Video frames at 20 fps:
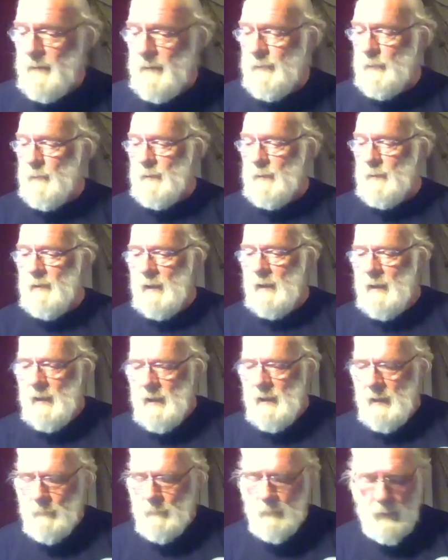as well.
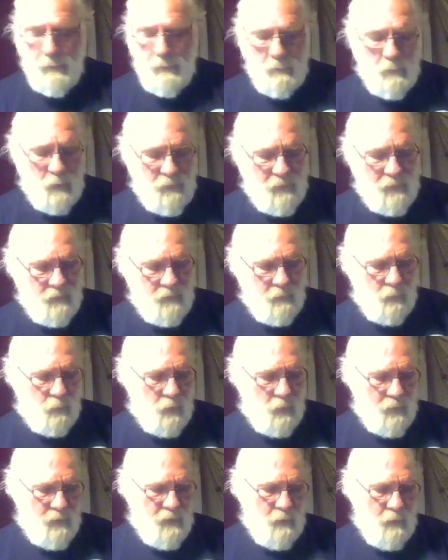But with
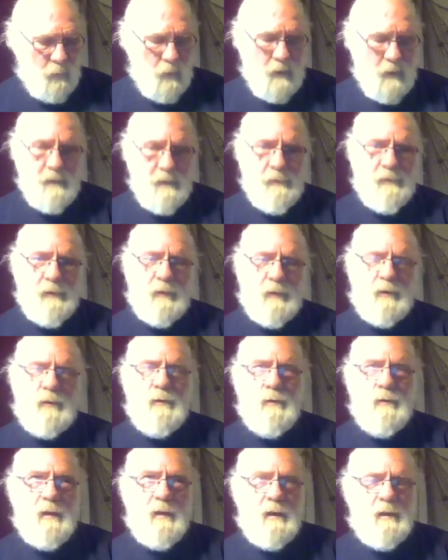it, we had
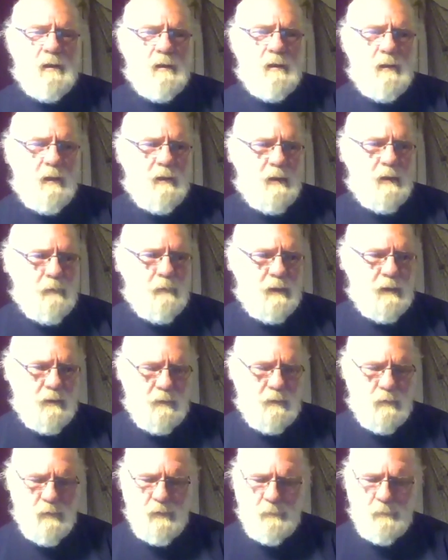security. I mean, it
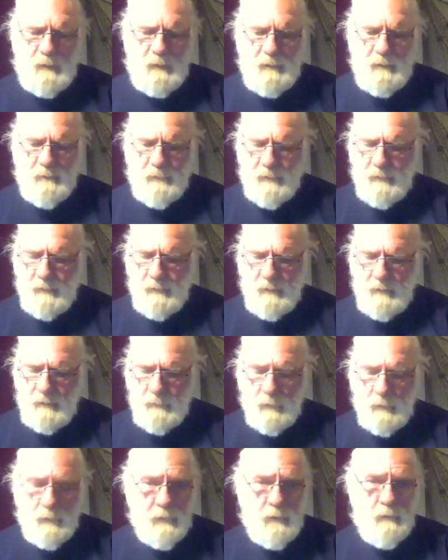goes back to an
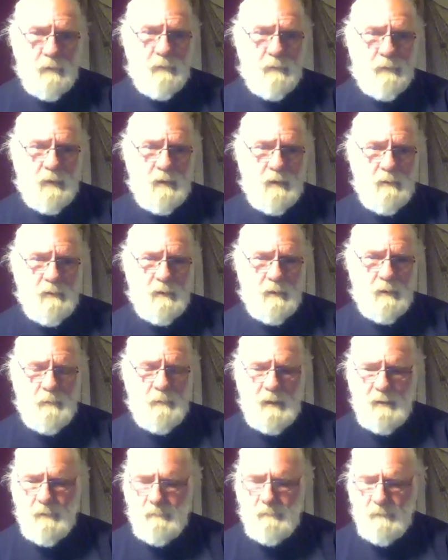audio file that I
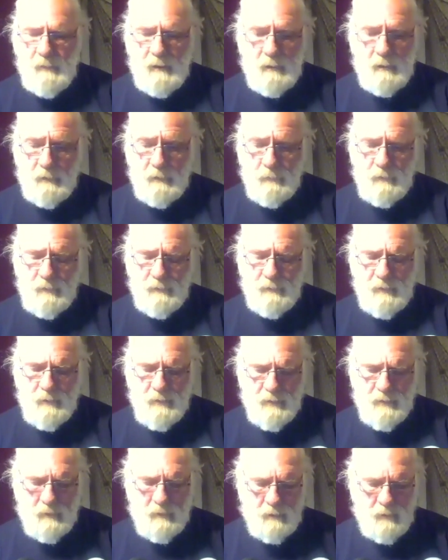made earlier on this
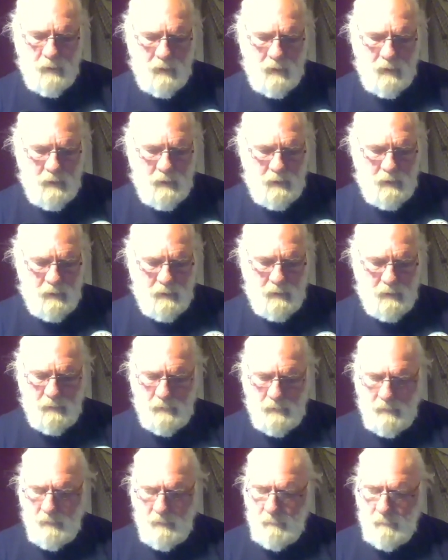year,
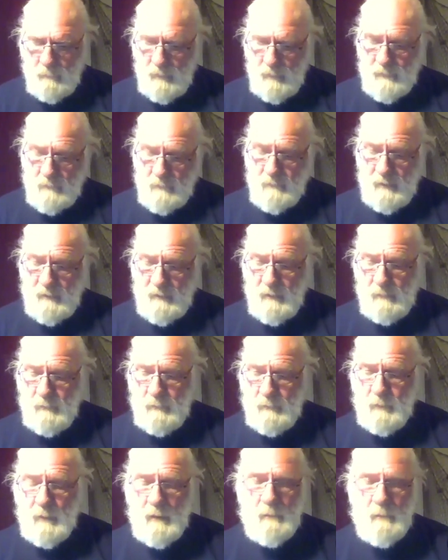in which I read out
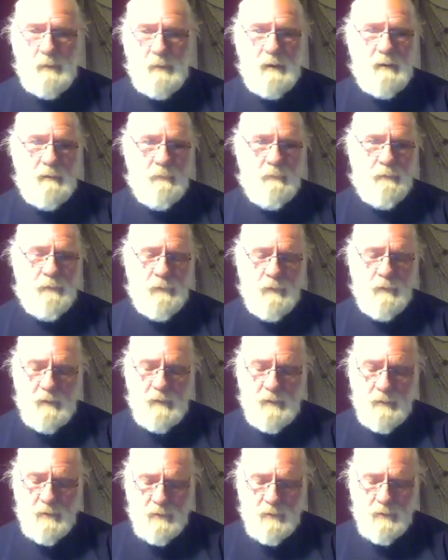quite a bit through the
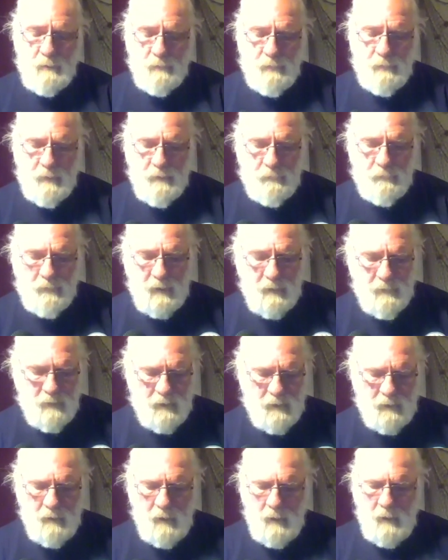history of the refinery,
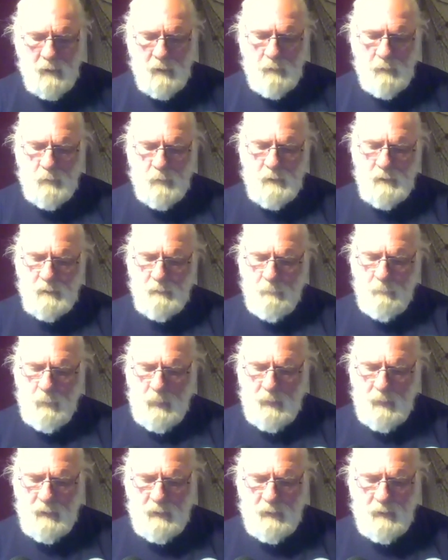where
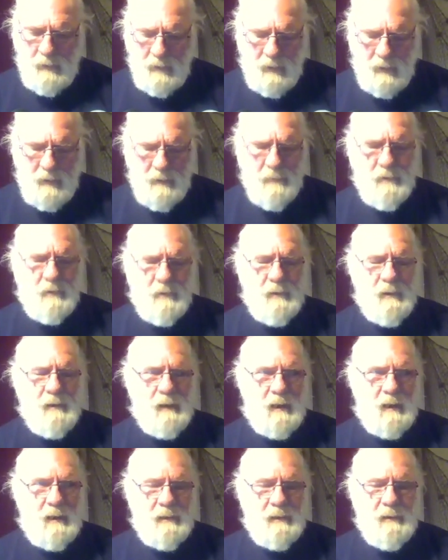it actually
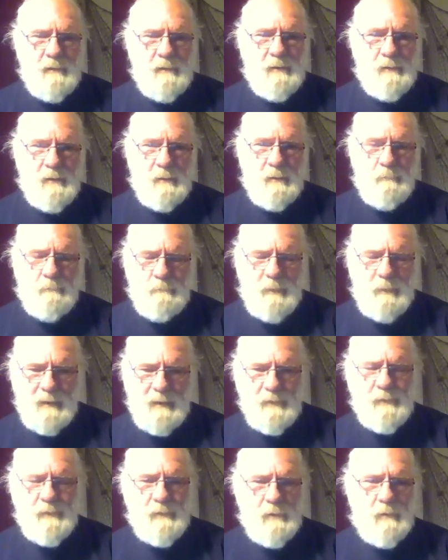added as a
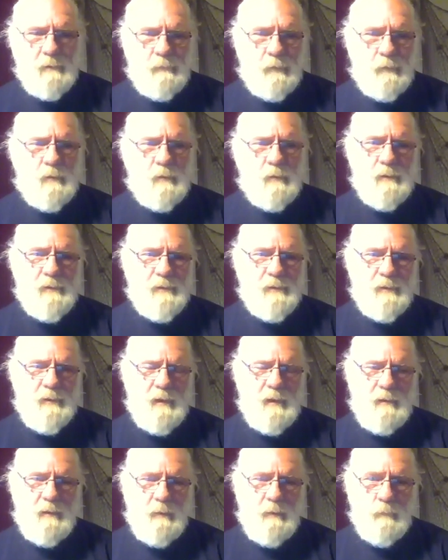backstop for us
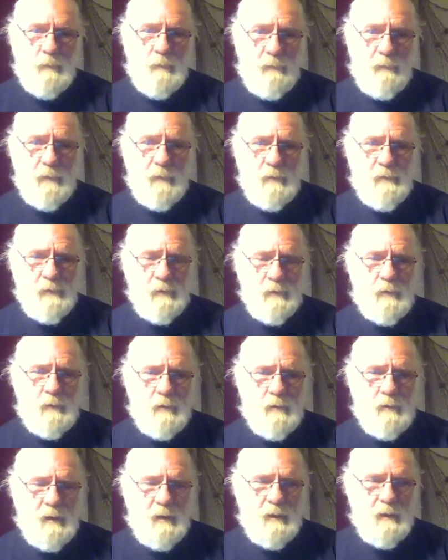with fuel
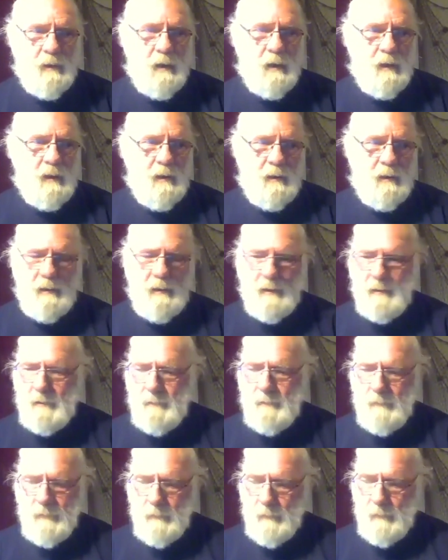security.
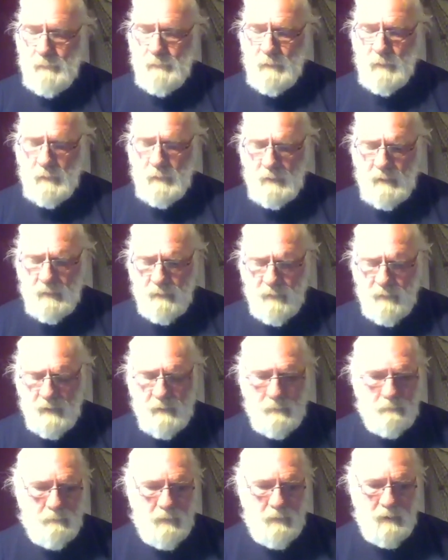And it was brought out that
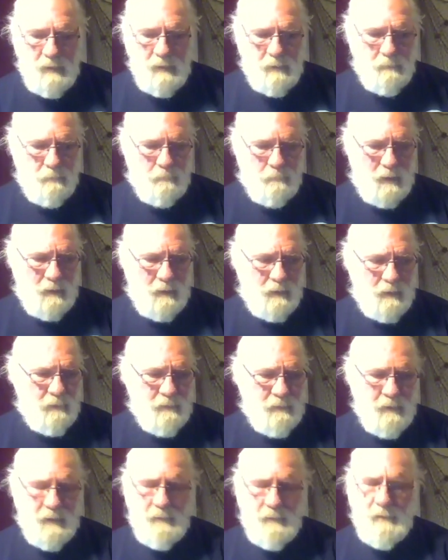even back in
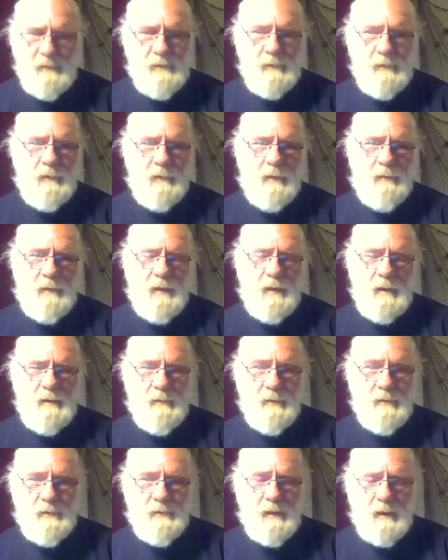1973, at the
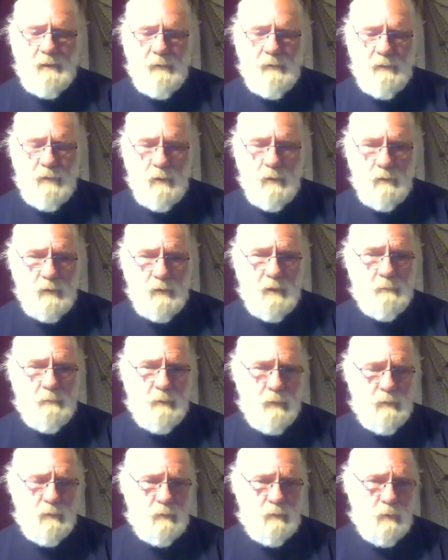start of the Yom Kippur
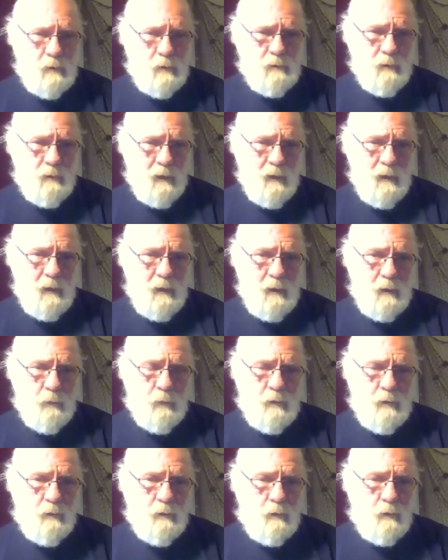War,
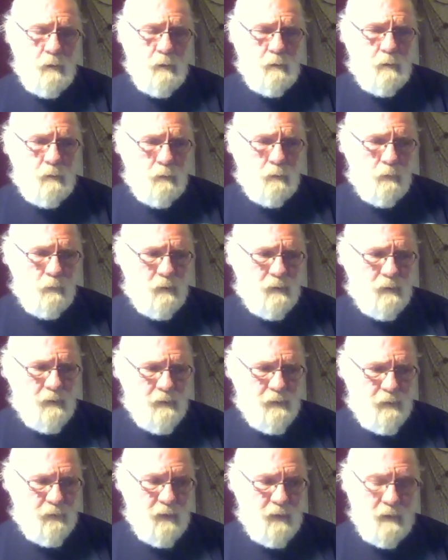where oil
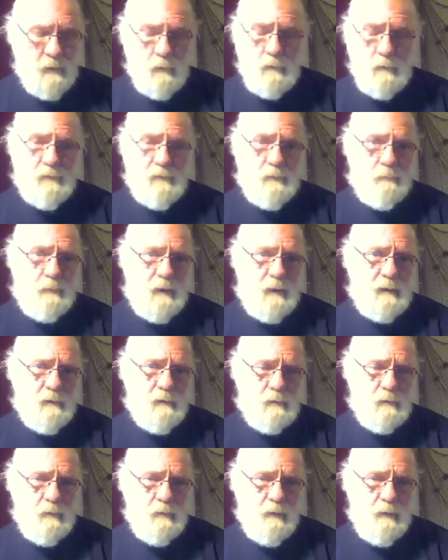was $3 a
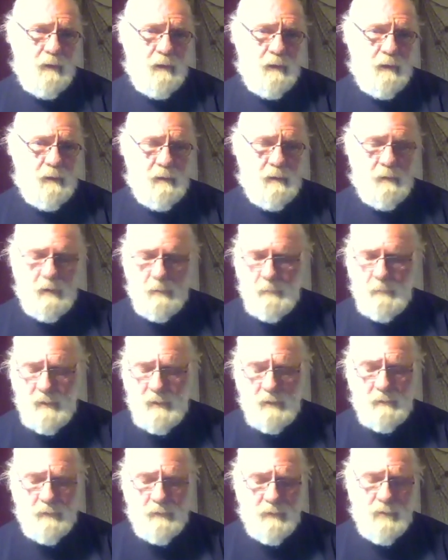barrel,
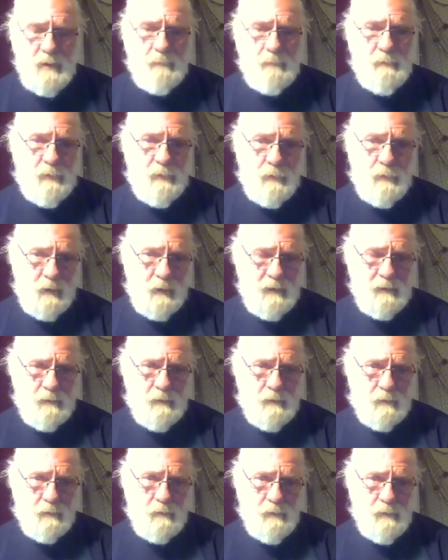immediately jumped to $20
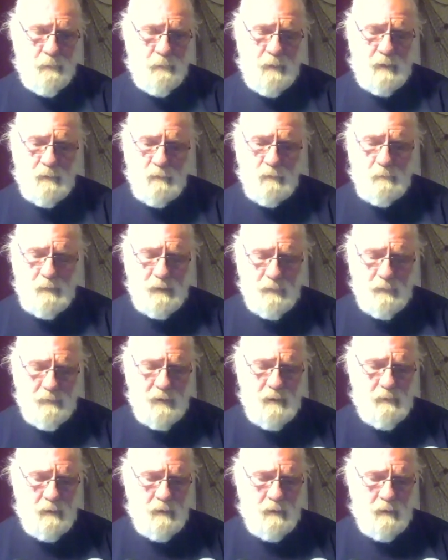a barrel back
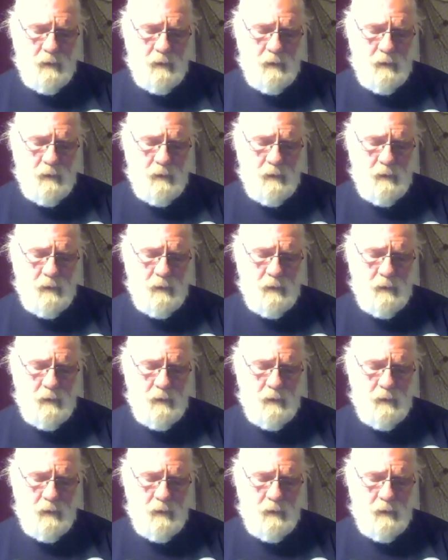then,